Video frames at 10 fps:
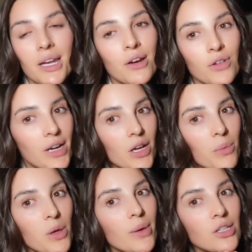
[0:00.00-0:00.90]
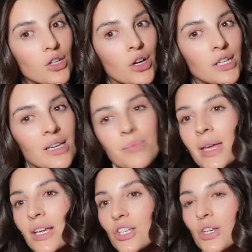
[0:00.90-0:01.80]
I really hope you enjoyed it.
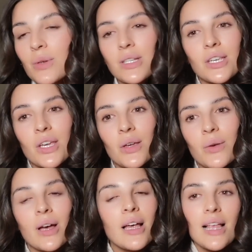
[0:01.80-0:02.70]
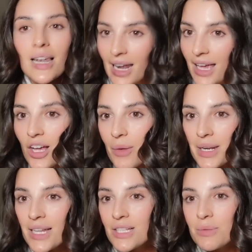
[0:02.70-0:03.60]
Make sure to like,
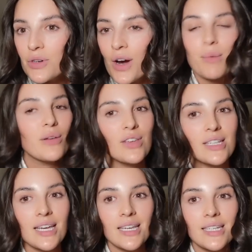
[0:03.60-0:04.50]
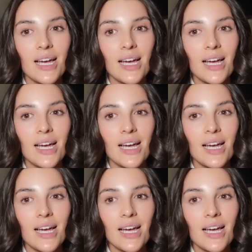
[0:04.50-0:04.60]
comment and subscribe if you did.